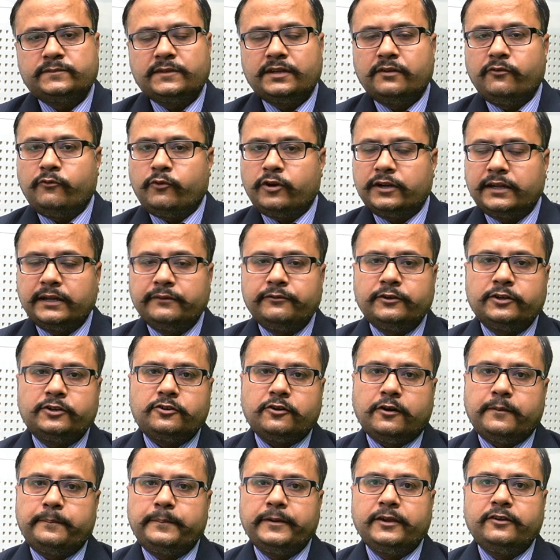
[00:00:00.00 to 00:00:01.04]
Whatever
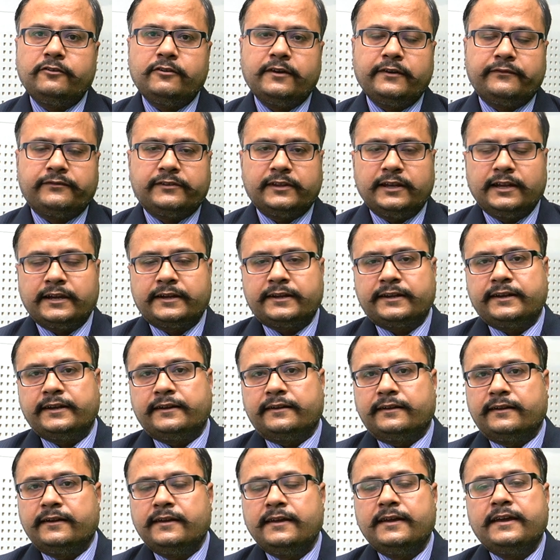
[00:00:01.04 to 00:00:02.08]
topic you have
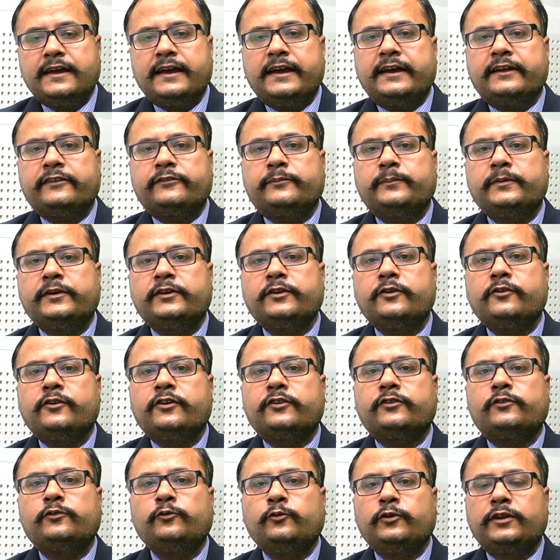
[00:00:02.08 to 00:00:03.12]
selected as per your
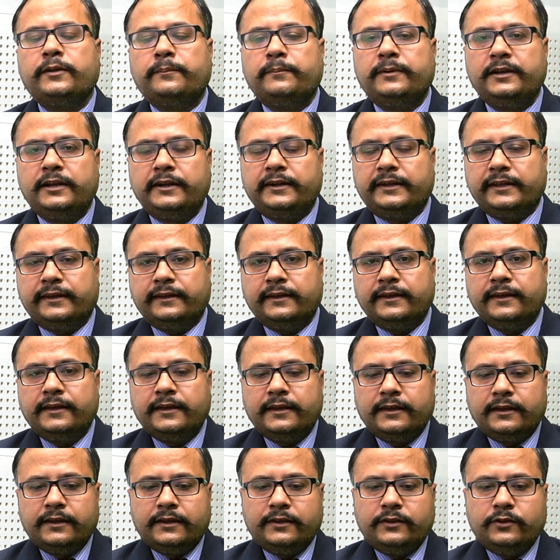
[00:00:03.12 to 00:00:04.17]
suitability,
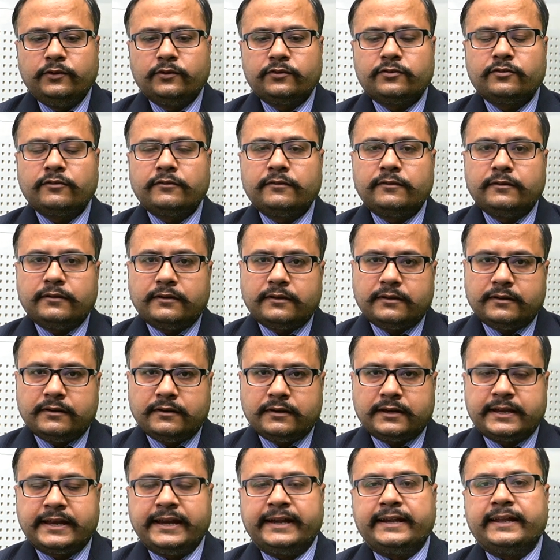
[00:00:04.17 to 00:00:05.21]
you should
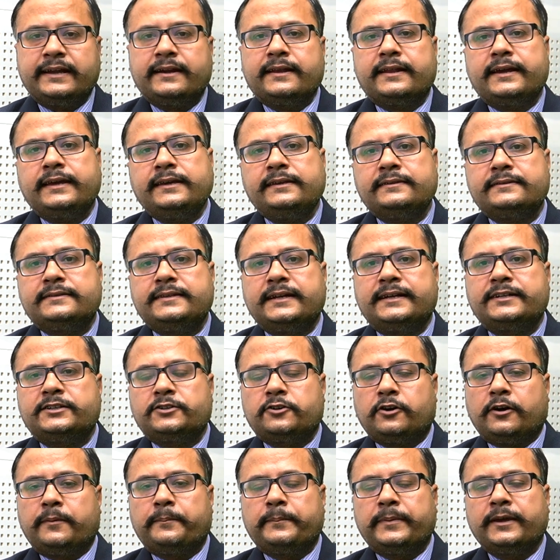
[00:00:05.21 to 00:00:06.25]
categorize that
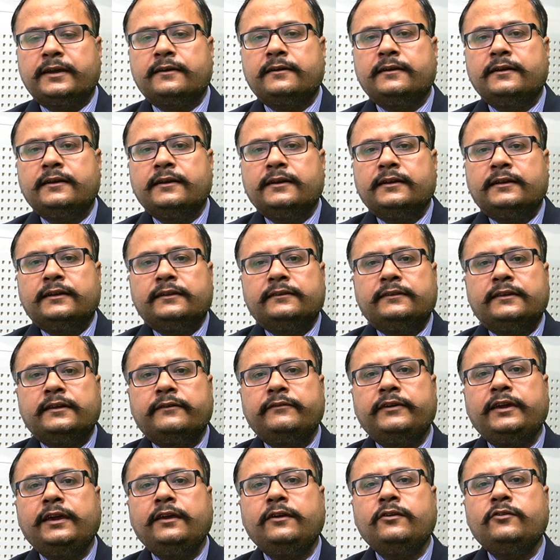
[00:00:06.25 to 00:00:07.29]
topic the
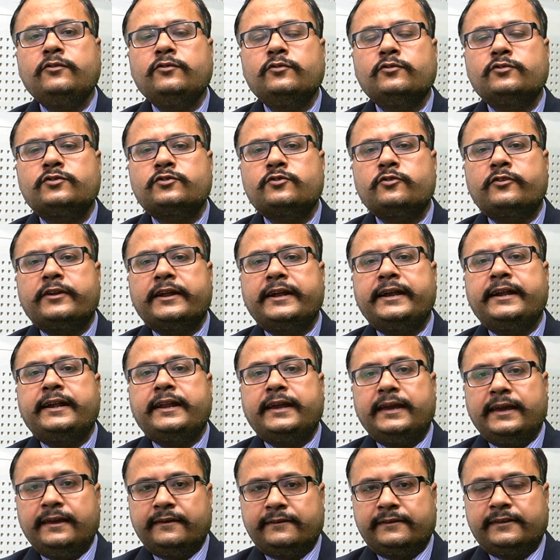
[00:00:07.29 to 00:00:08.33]
way you used to write
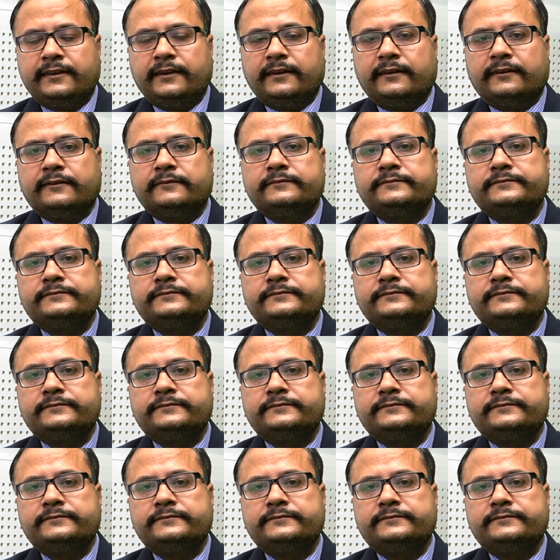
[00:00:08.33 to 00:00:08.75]
essay